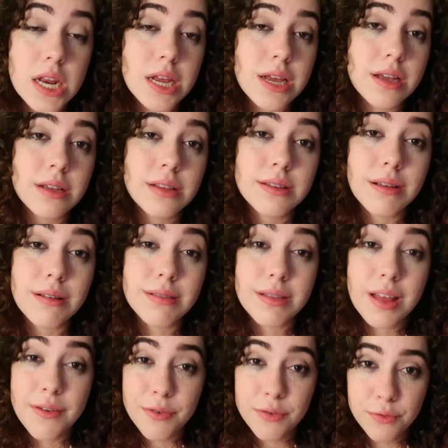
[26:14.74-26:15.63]
It is
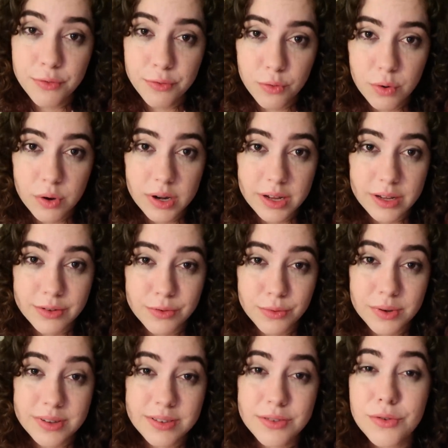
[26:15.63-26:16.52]
11.40,
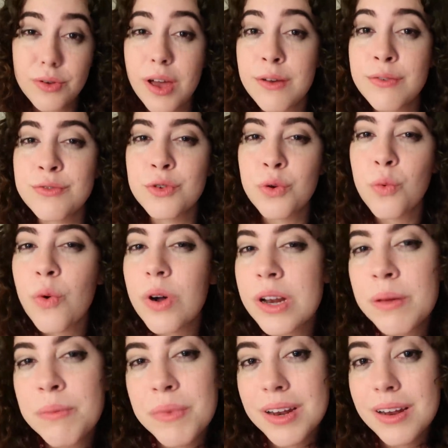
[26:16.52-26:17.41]
so I still have
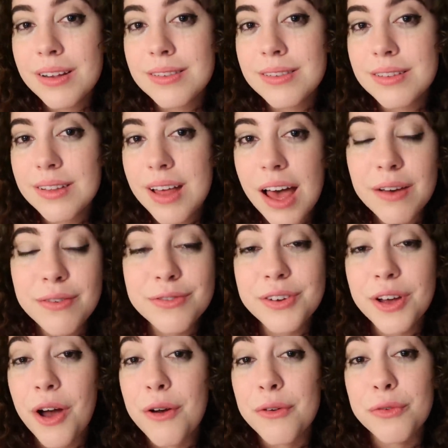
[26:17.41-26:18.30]
20 minutes
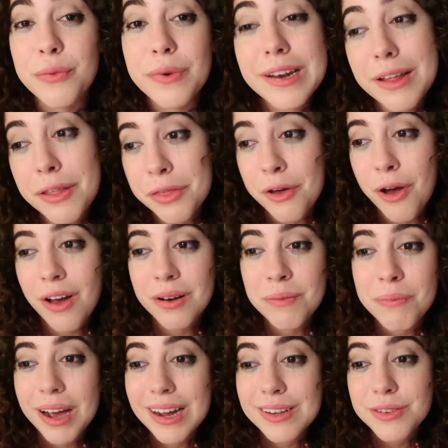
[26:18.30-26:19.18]
left of
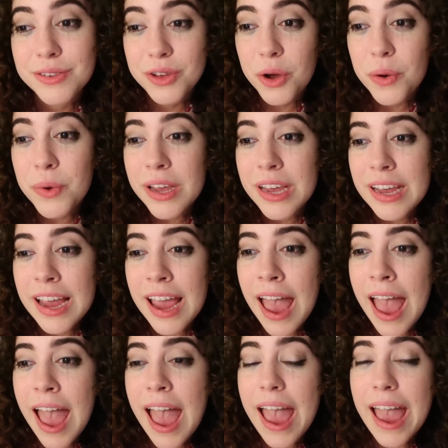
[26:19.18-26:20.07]
Readathon by Zoe,
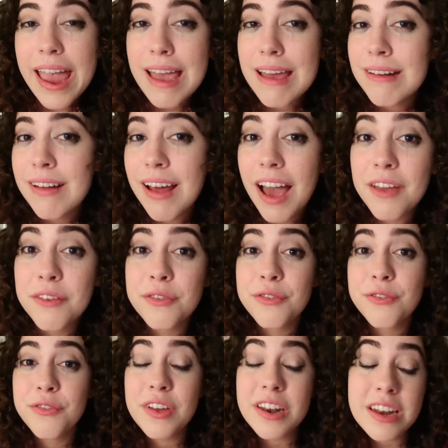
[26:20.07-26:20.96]
and I
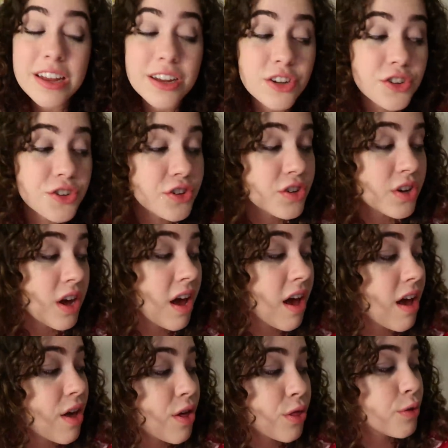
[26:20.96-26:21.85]
finished
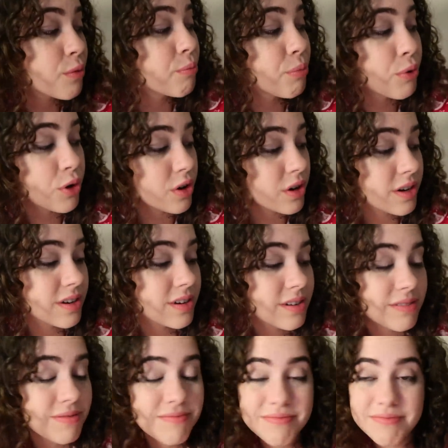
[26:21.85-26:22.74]
the book
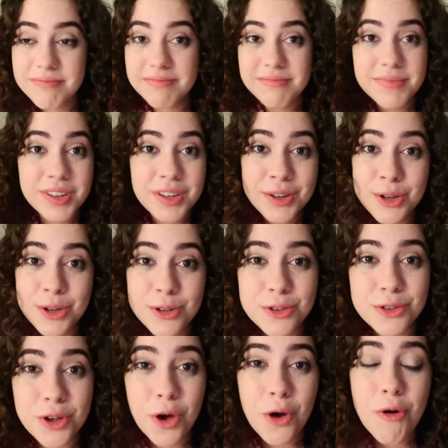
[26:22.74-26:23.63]

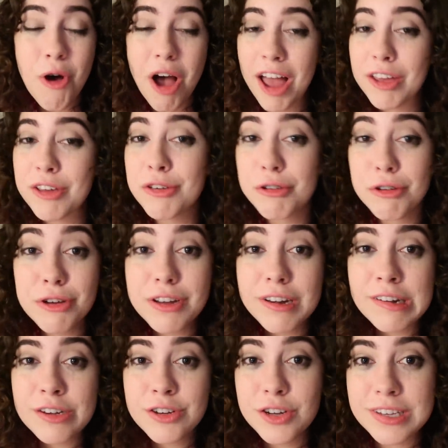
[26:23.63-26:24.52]
so I
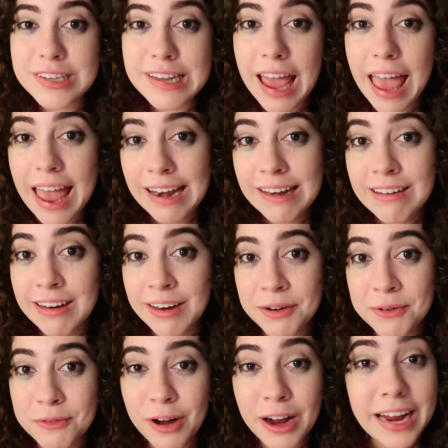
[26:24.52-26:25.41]
could just end
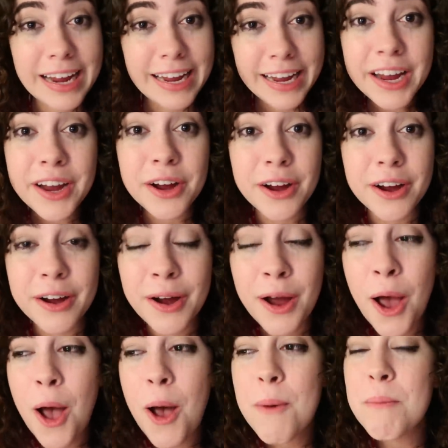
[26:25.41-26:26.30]
it right
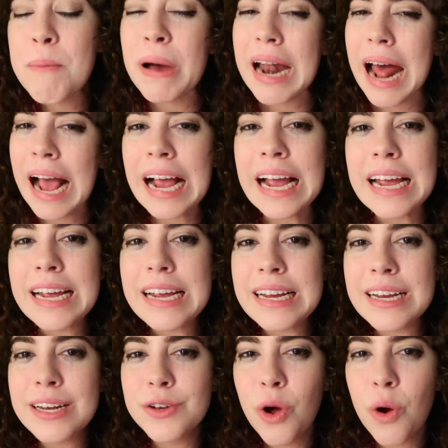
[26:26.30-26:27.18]
here, but
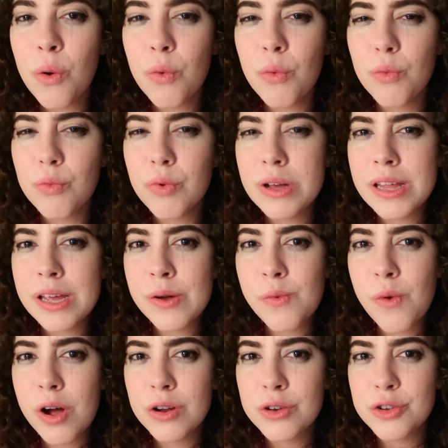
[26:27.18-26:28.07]
I don't really
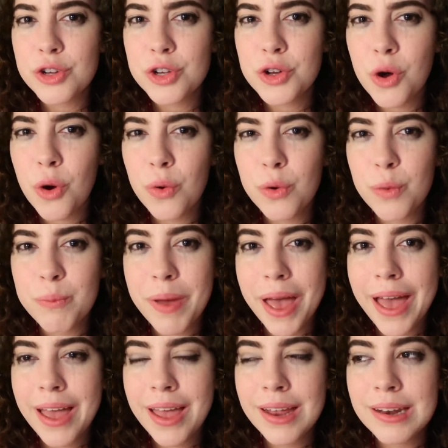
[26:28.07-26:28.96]
want to go to
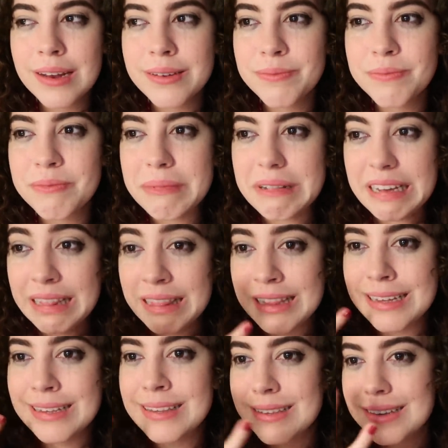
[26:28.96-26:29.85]
bed
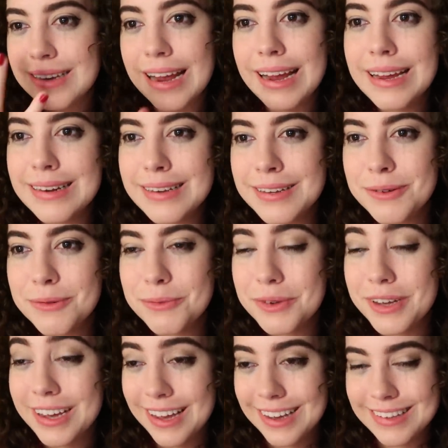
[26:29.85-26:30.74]
in this state
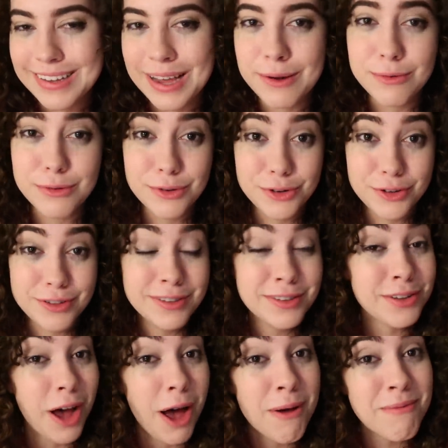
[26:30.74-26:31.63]
because I will
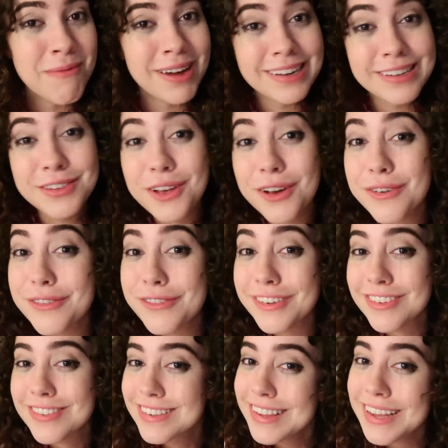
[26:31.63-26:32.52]
just sob
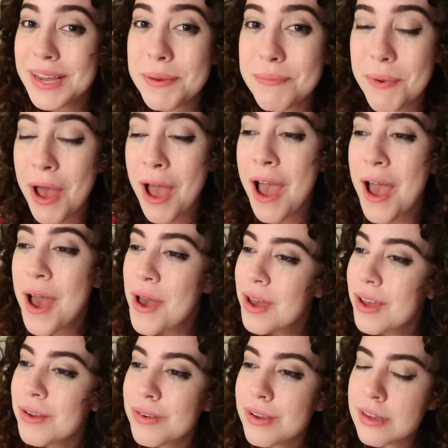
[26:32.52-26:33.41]
myself to sleep
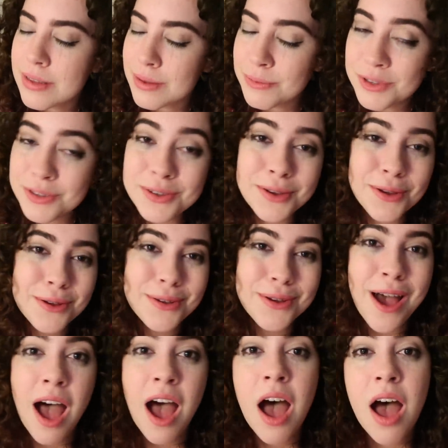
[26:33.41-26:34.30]
because I'm
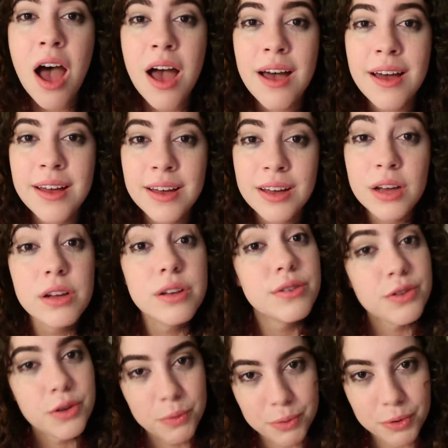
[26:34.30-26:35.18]
still
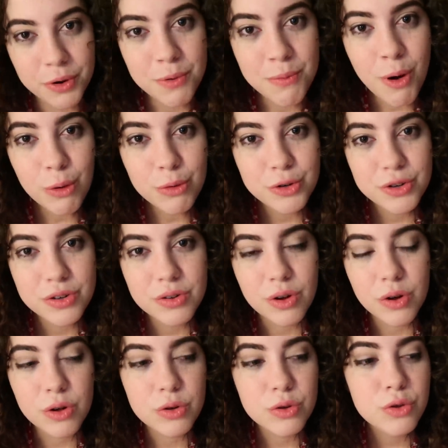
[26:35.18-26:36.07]
super
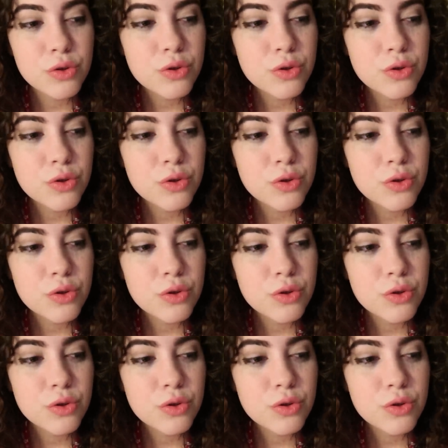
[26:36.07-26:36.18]
emotional.